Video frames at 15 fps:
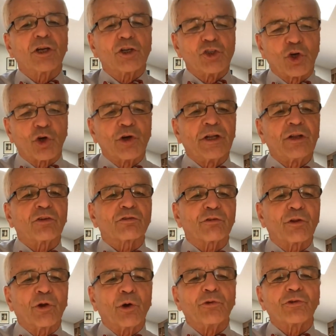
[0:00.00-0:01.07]
journeys for
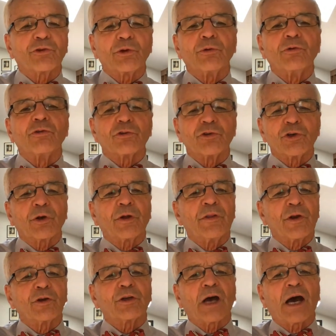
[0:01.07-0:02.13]
those students during
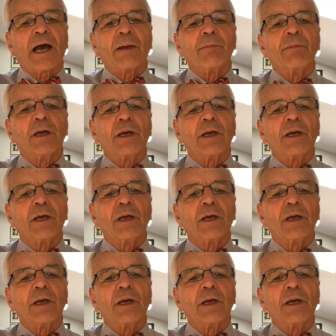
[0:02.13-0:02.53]
their time